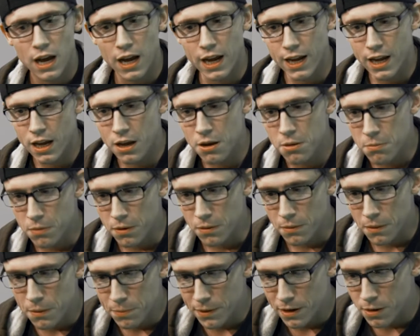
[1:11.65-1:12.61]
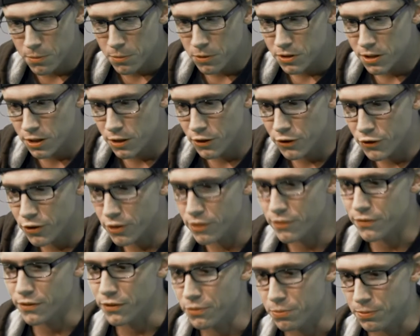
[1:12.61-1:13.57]
I am, but I'm a little
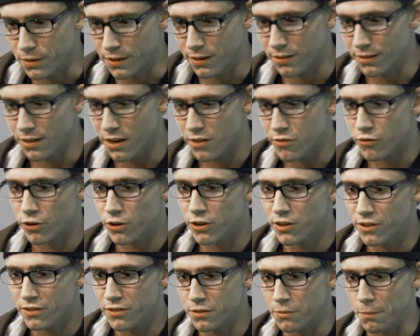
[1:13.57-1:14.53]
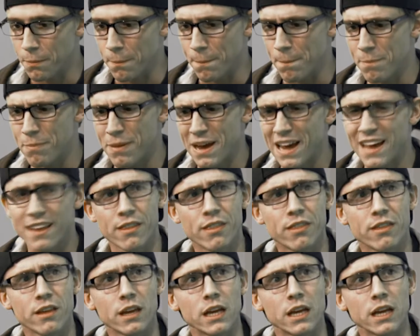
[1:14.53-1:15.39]
nervous because I've heard some bad